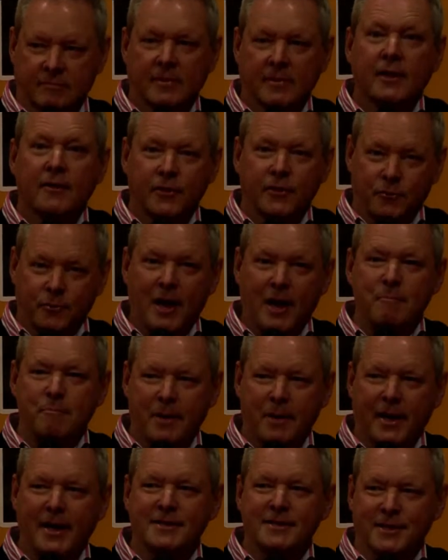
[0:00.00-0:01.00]
the
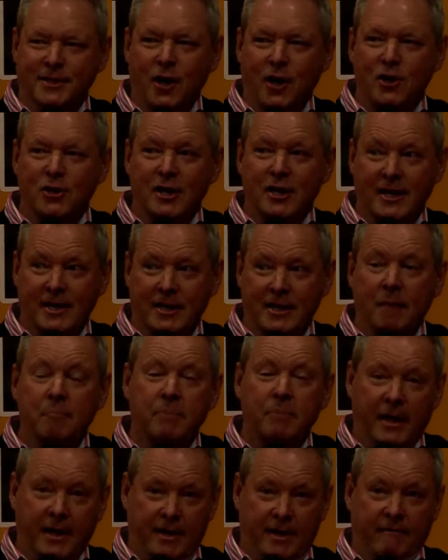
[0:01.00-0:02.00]
ratepayers are going to end up
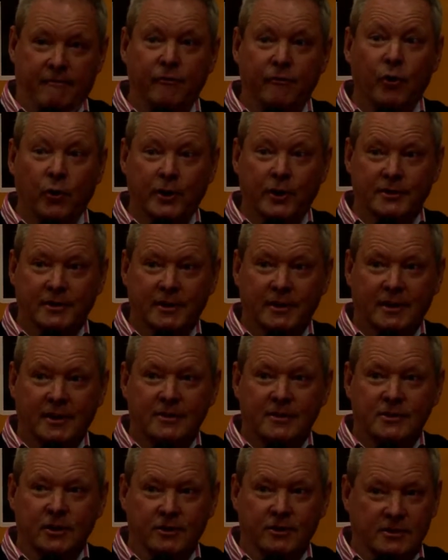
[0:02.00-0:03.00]
paying for it.
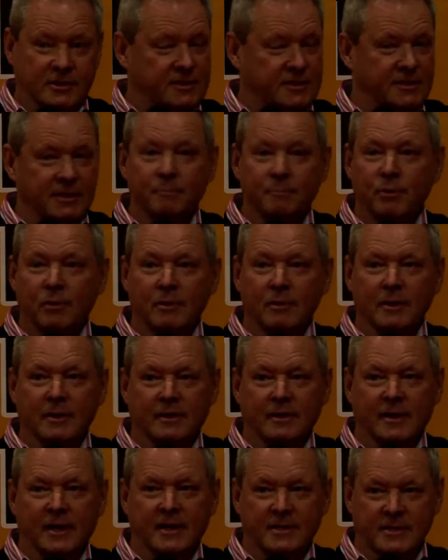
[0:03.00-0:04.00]
So it's as
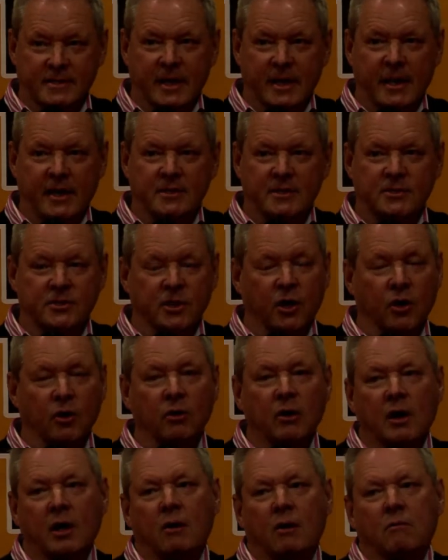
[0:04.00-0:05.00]
simple as that.
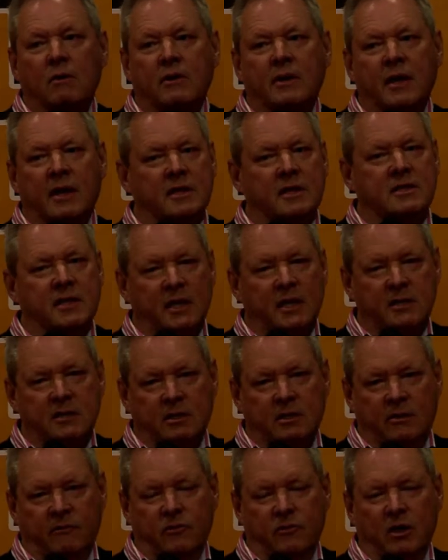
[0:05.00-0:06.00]
So With other debt,
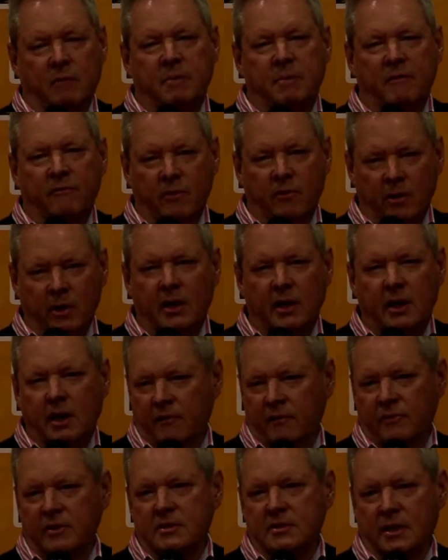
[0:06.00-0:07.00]
you've got to be very
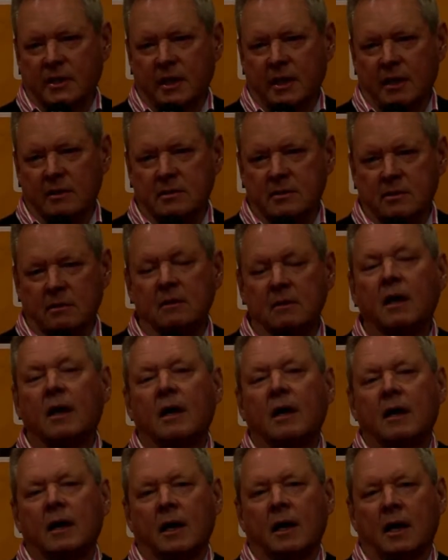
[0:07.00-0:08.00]
careful as a council
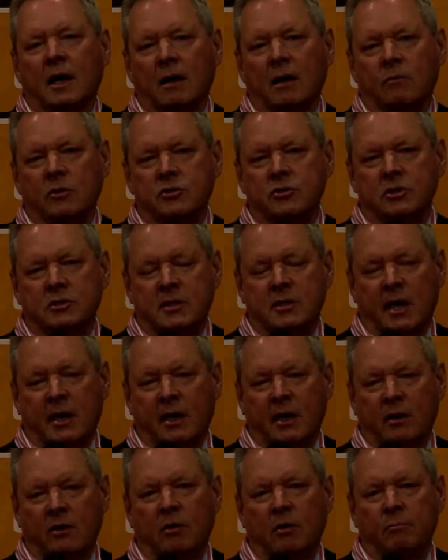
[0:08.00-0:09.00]
what you're
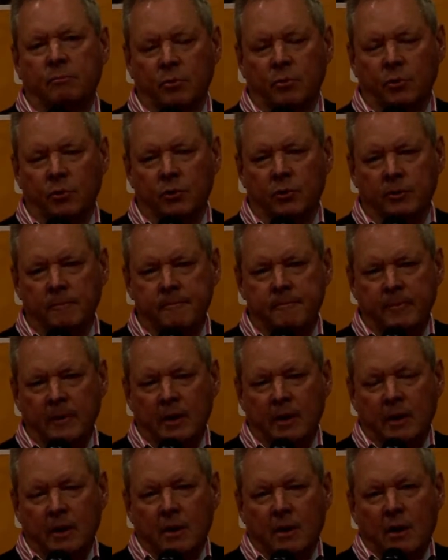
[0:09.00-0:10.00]
taking on board.
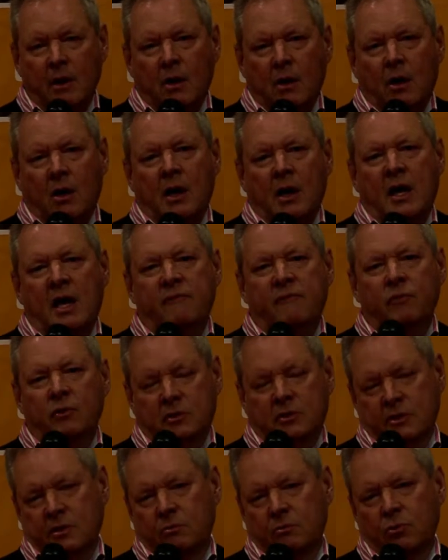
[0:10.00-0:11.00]
I have
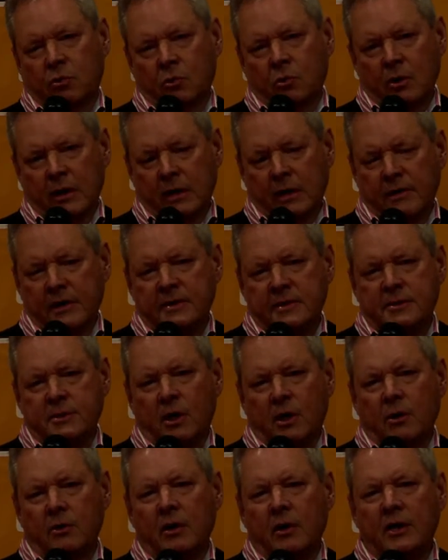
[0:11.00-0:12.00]
looked at the rural areas
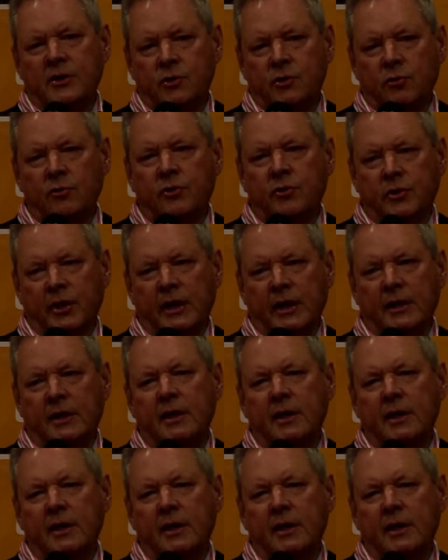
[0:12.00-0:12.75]
though, and I do think